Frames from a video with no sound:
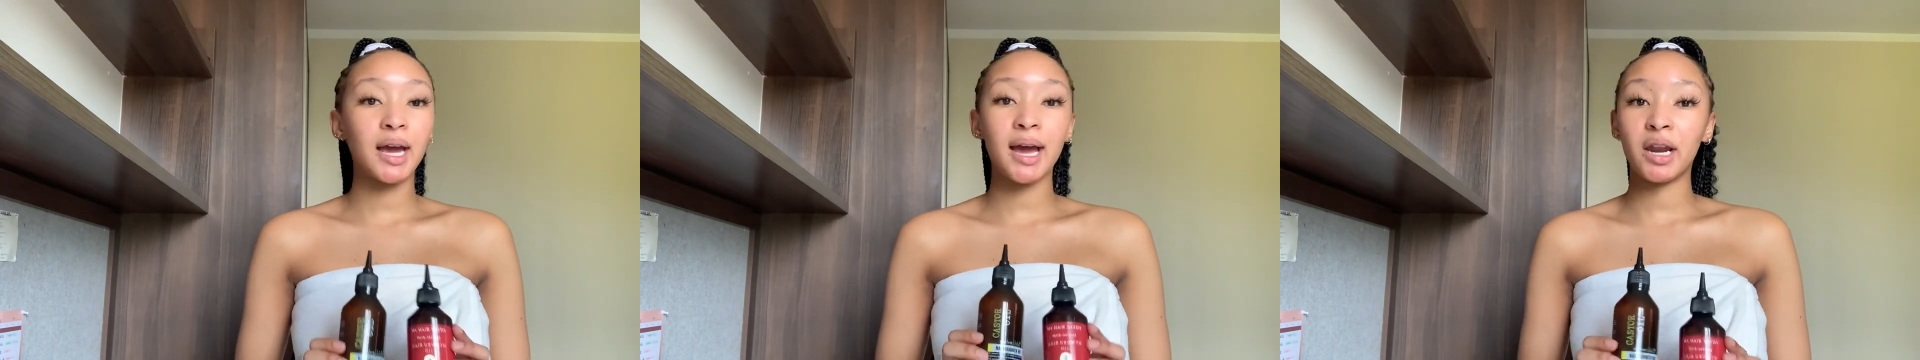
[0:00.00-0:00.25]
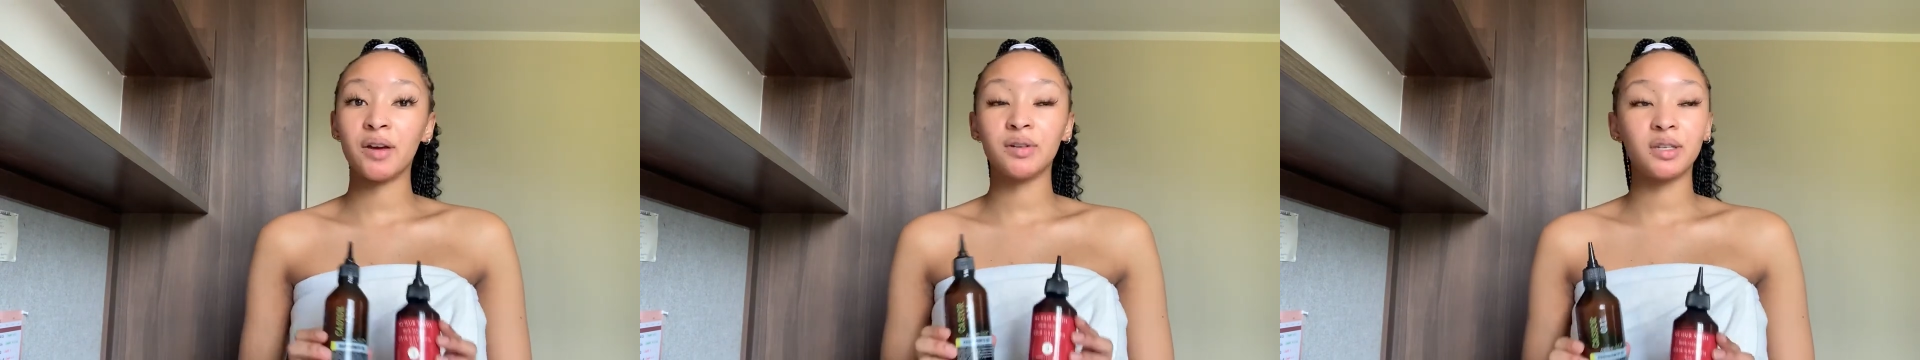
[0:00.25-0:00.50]

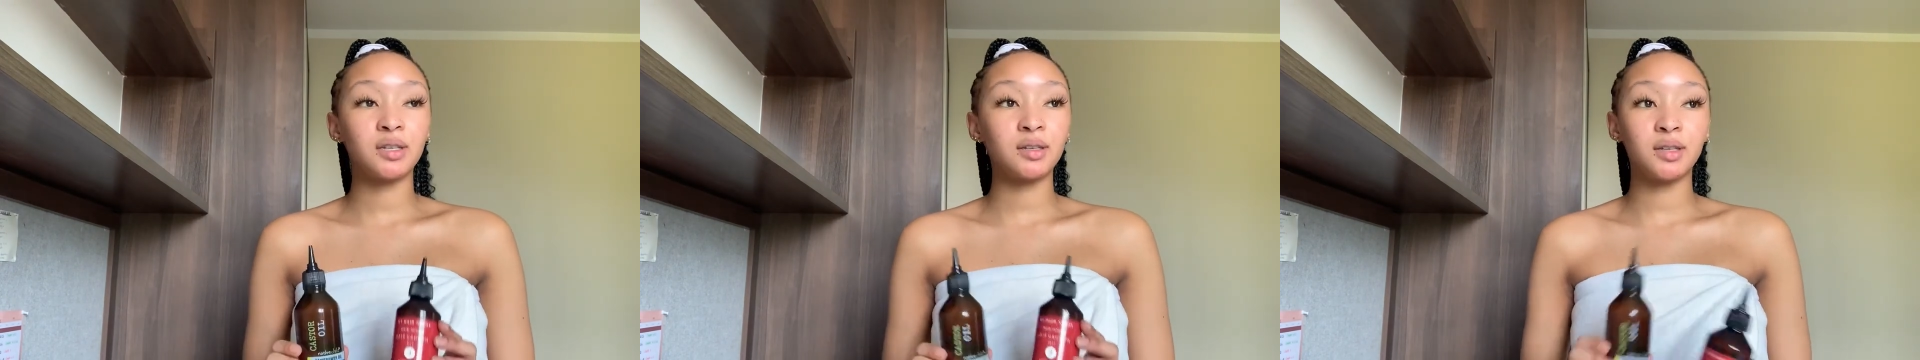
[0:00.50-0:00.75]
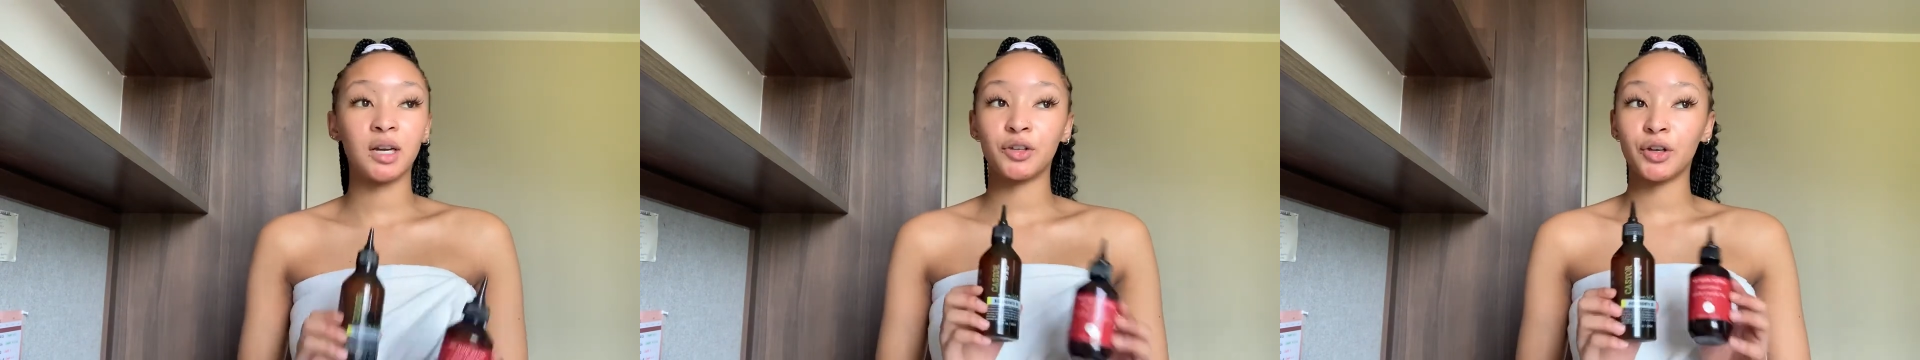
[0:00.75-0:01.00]
And ever
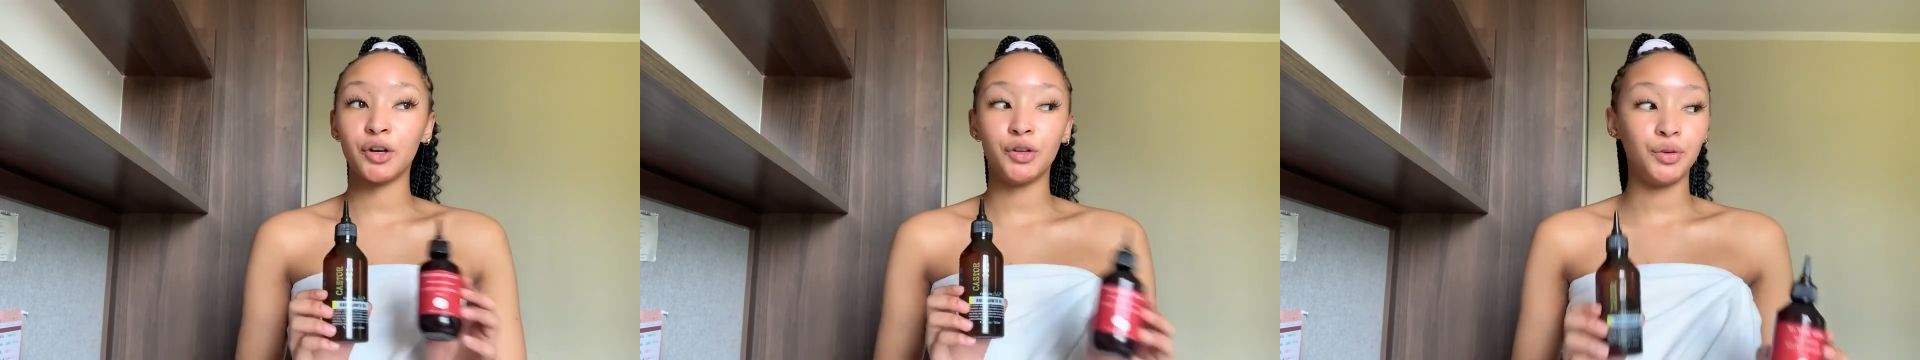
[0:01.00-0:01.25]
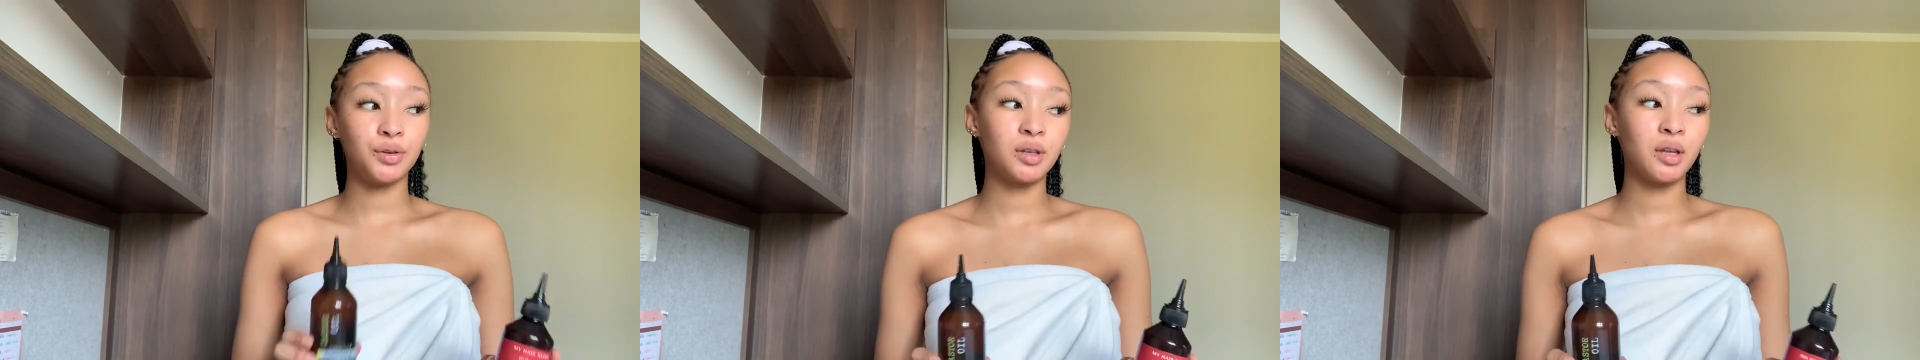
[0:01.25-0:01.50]
since I
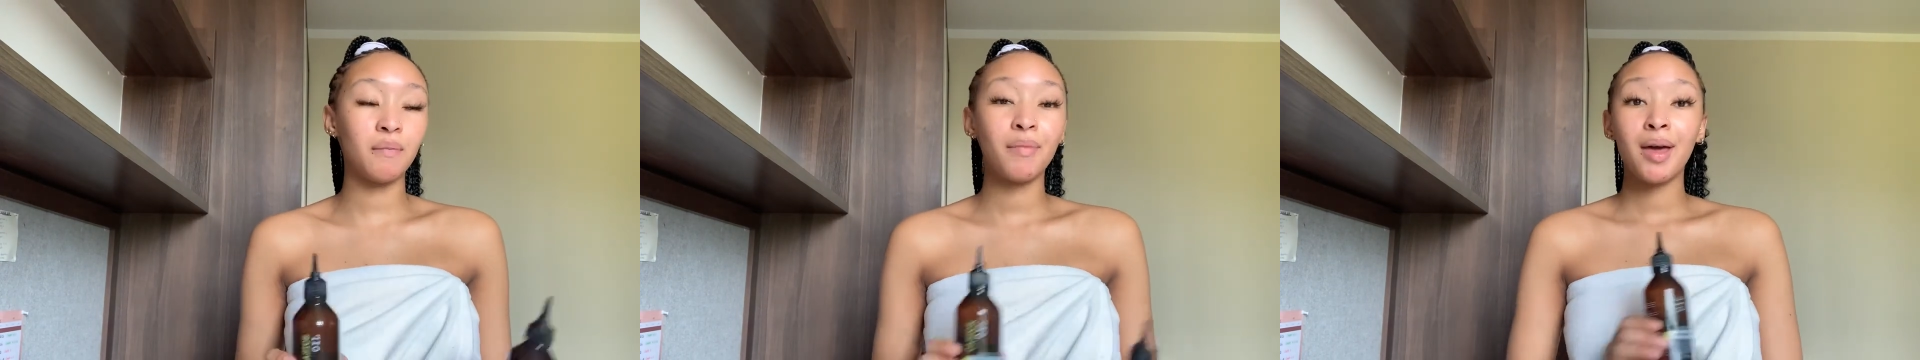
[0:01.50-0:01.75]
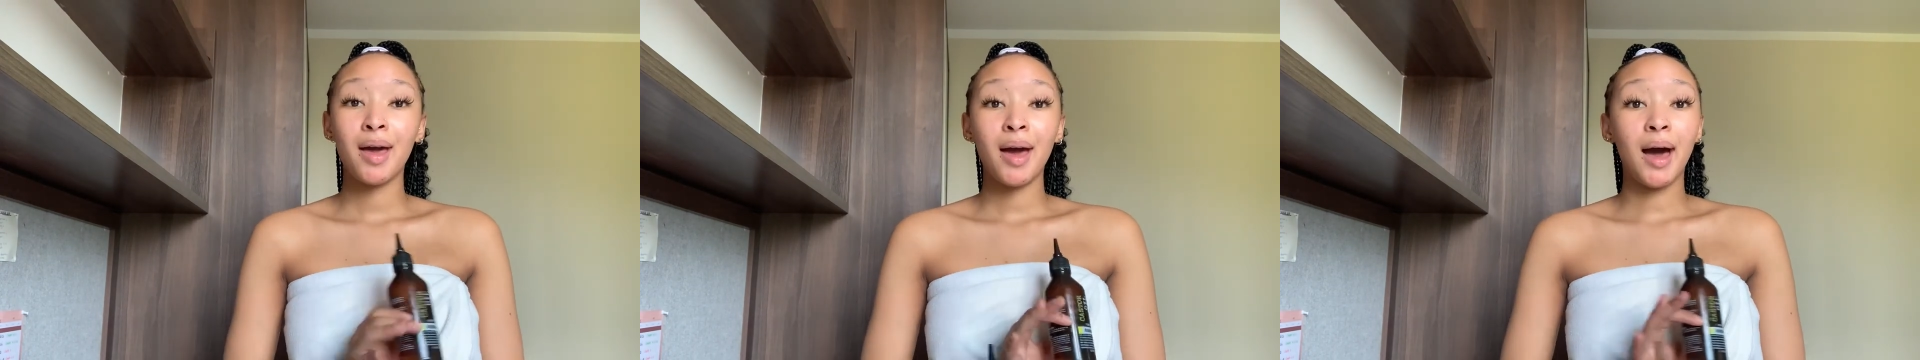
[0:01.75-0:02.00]
started using them,
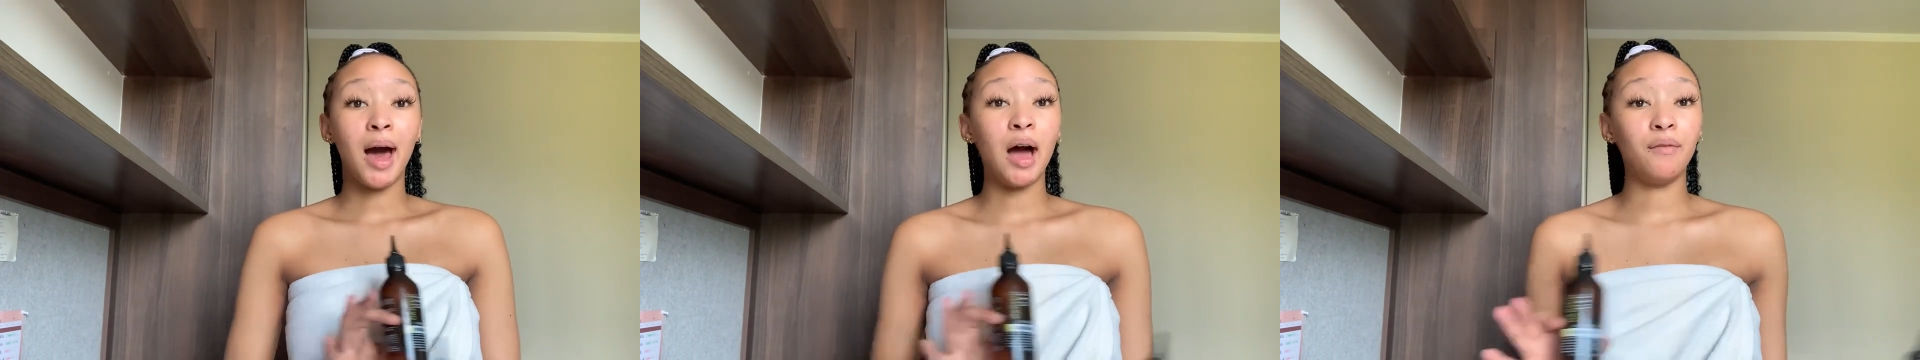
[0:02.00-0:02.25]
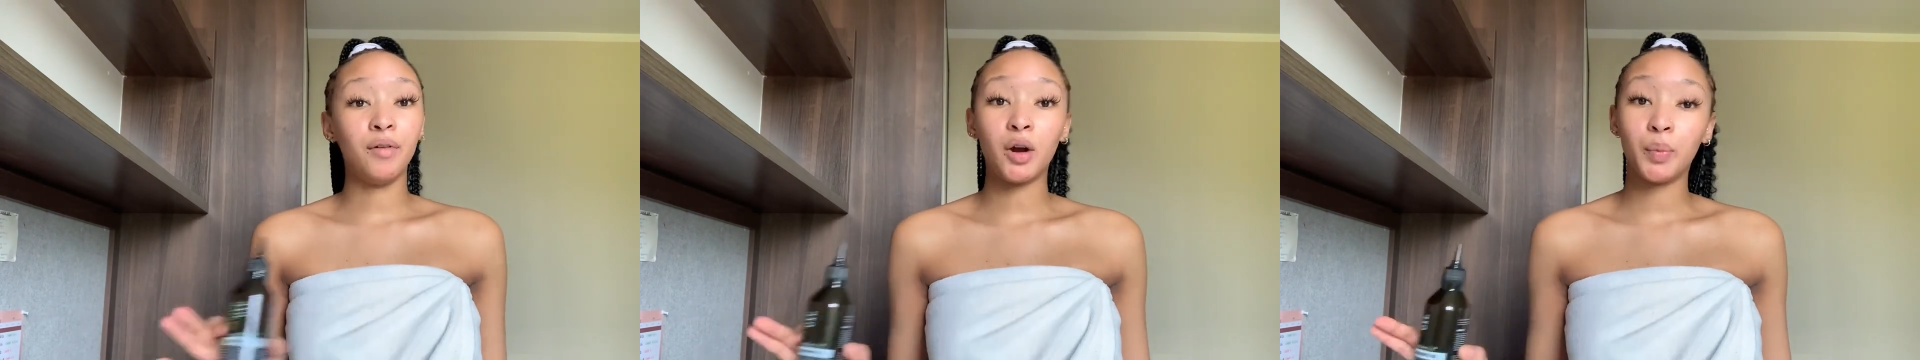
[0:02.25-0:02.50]
I
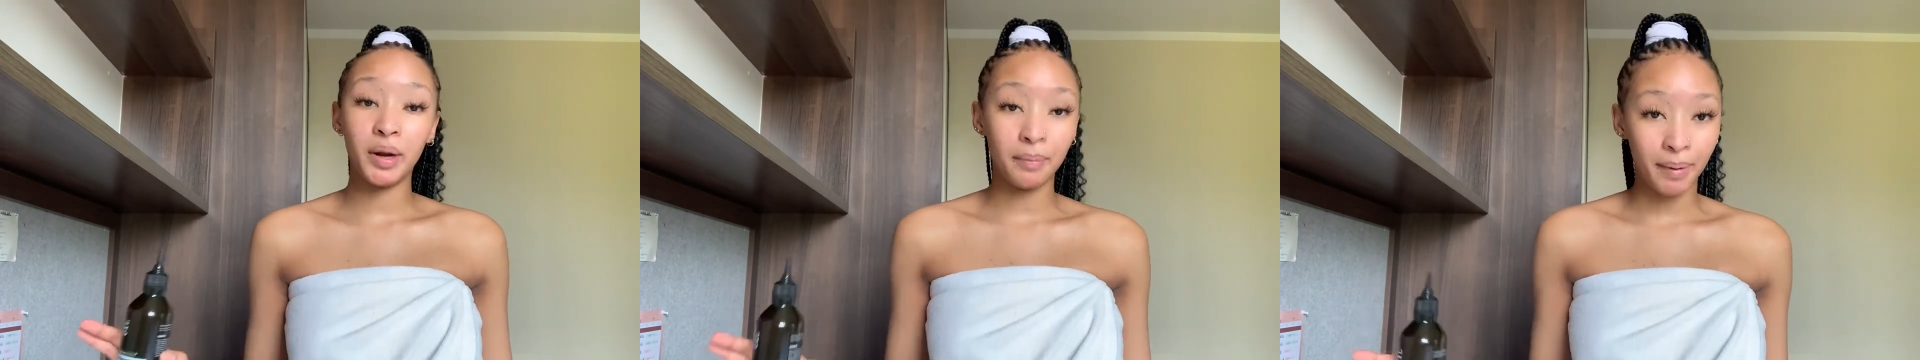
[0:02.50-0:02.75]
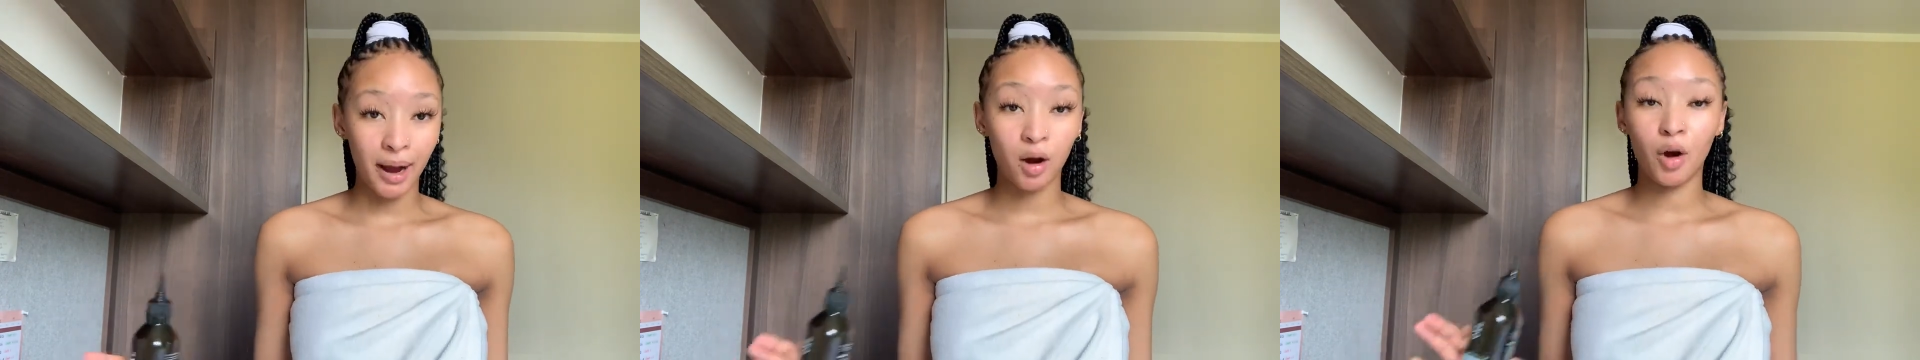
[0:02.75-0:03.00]
have not been
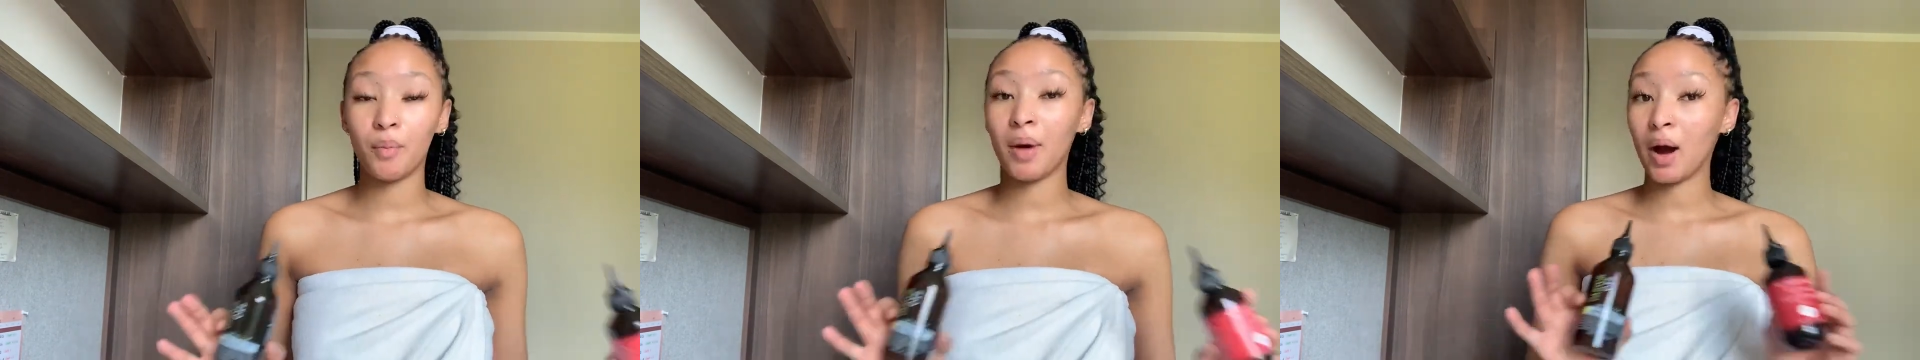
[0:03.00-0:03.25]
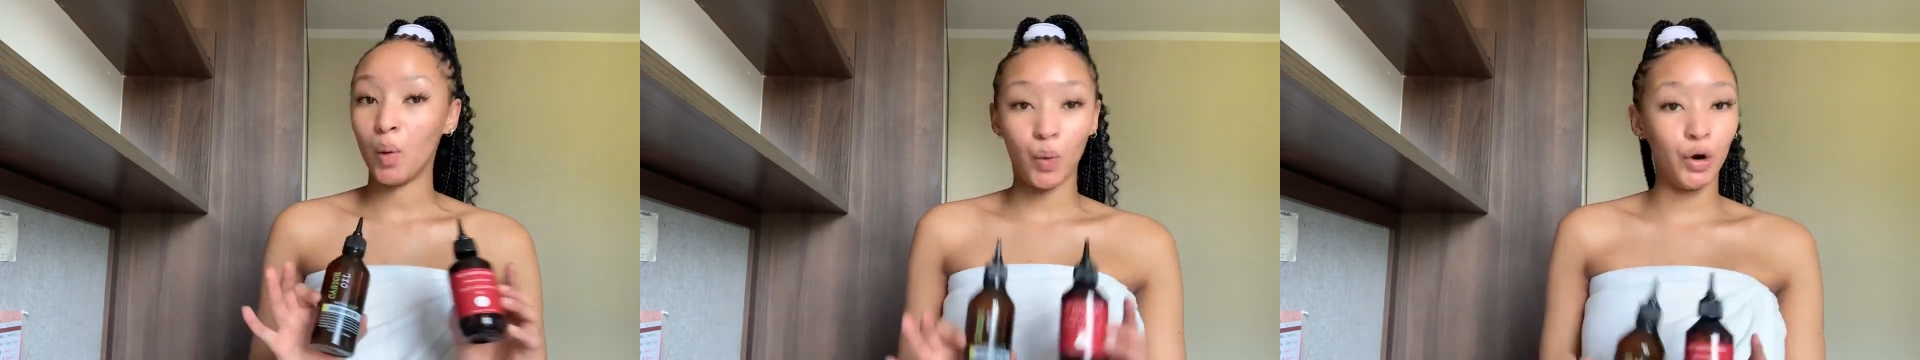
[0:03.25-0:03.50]
back on my
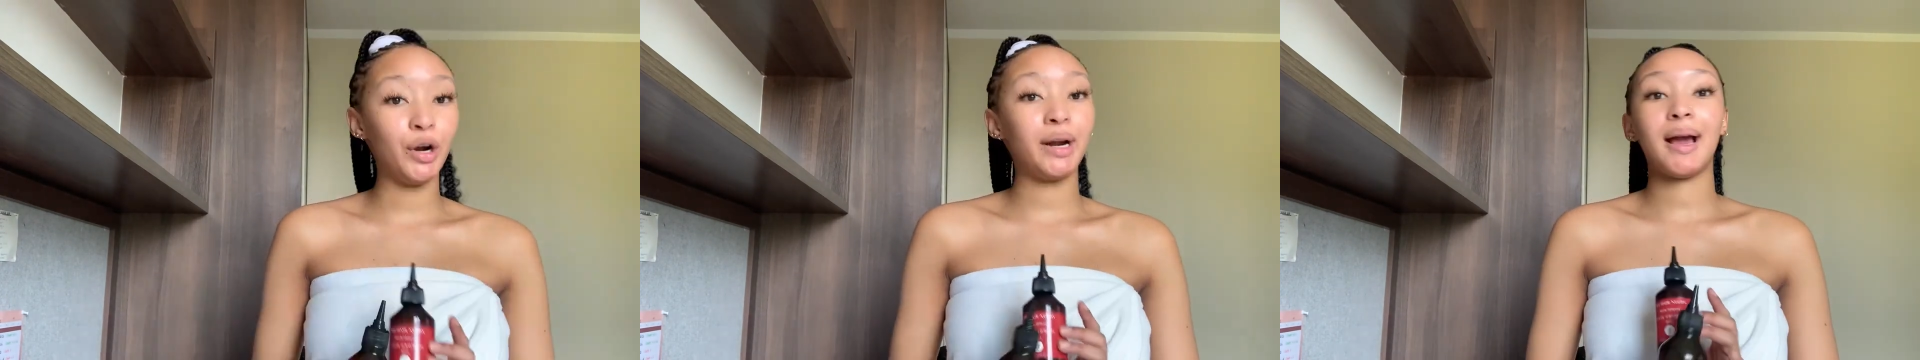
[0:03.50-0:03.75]
word.